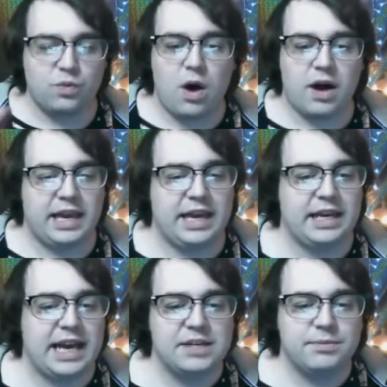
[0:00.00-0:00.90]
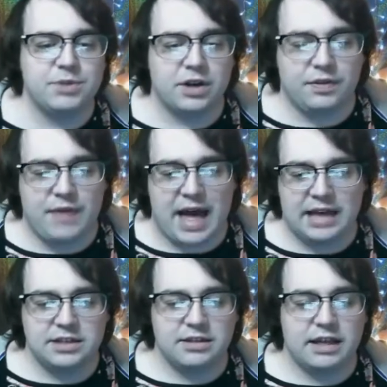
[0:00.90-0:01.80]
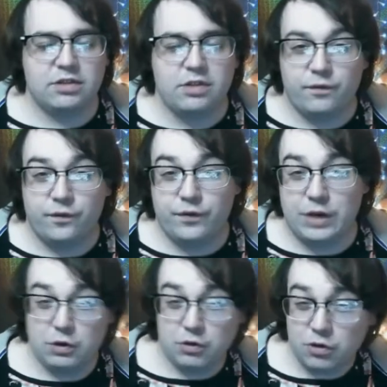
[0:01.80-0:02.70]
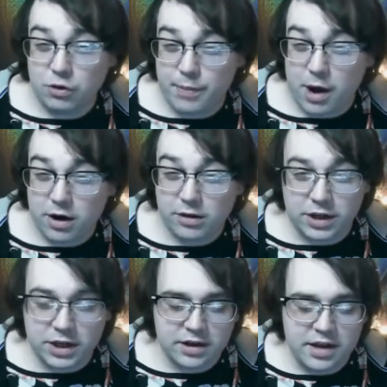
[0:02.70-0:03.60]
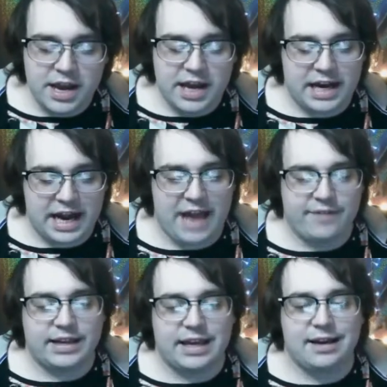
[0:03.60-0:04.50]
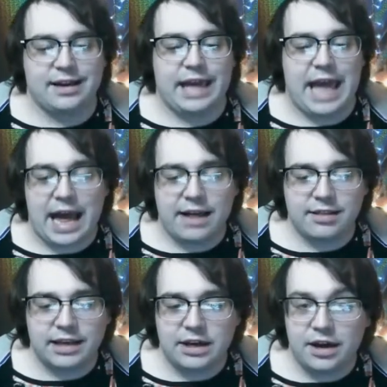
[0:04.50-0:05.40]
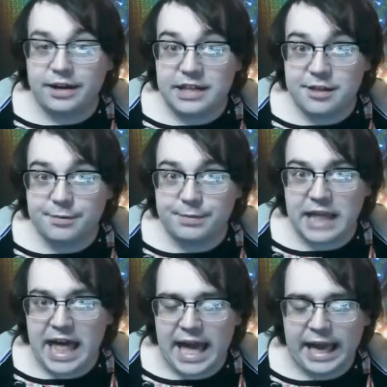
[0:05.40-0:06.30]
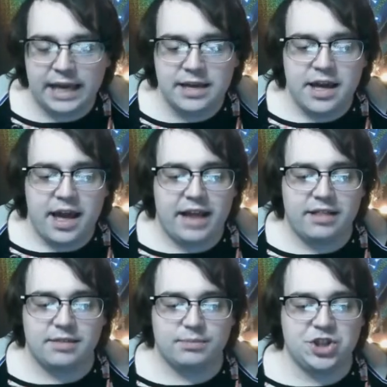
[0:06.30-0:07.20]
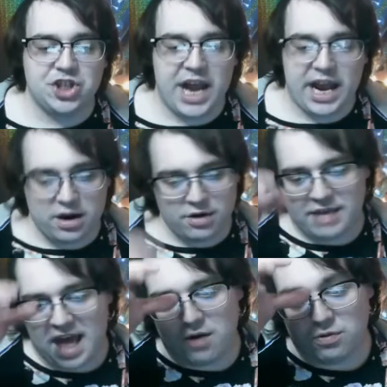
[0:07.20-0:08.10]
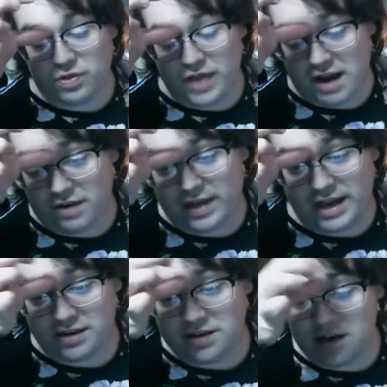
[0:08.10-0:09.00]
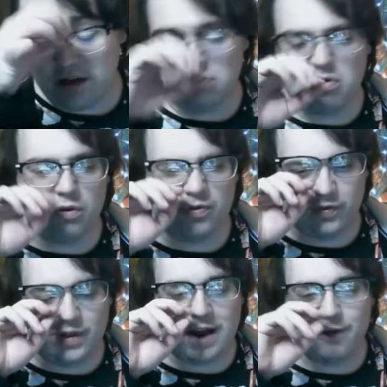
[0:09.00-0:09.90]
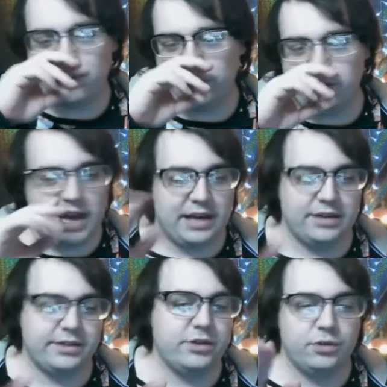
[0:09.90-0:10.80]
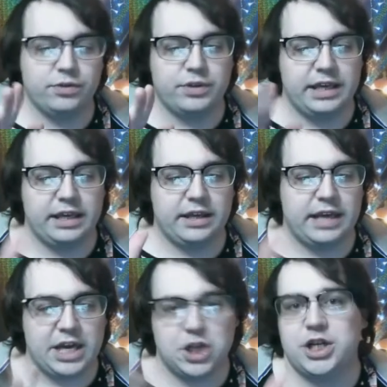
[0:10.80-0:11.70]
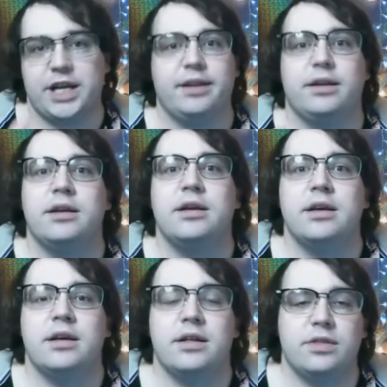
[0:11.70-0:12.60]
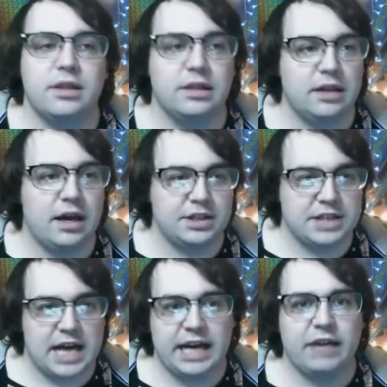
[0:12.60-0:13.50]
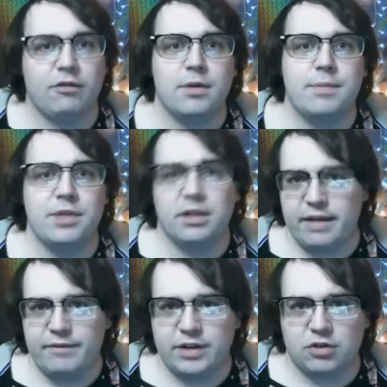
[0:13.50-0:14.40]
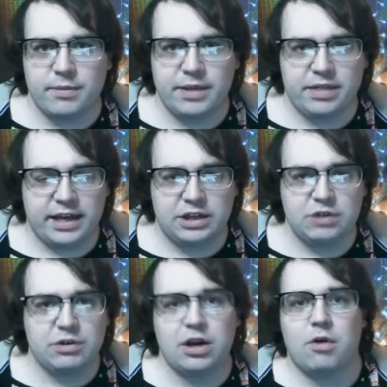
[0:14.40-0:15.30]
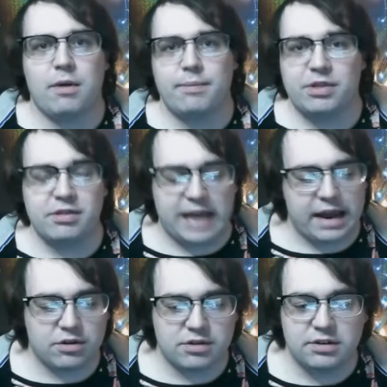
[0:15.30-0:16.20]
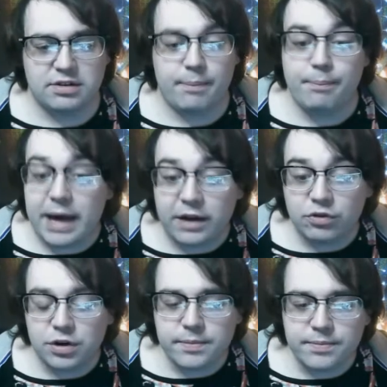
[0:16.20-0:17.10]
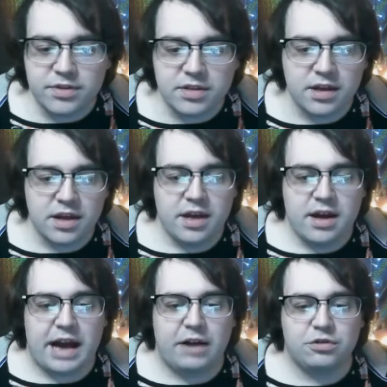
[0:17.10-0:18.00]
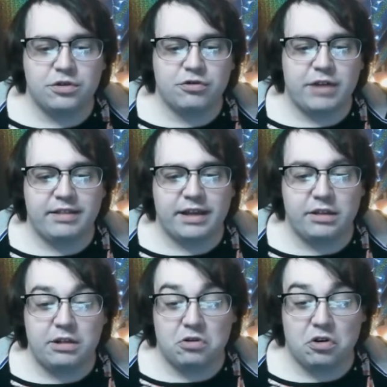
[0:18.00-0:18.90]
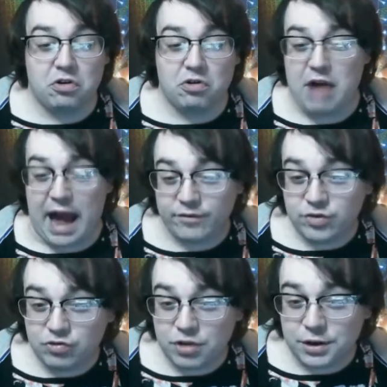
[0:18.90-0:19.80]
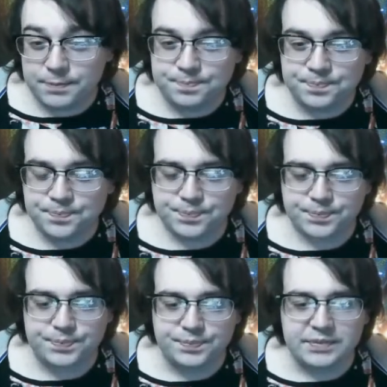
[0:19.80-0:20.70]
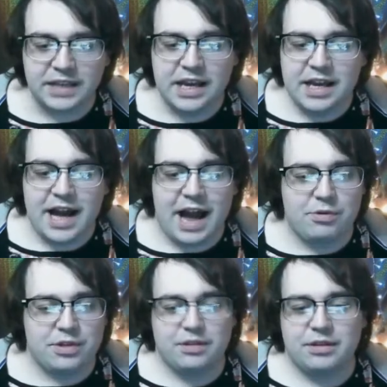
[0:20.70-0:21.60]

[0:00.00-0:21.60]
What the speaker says: walk in, I ended up turning that into like the funeral parlor, and I have like a casket on display and some chairs out there, and then you go through the house and you get into the kitchen, the dining room, the living room, and then you can go up the stairs to the bedrooms. I also create like a little craft room. I was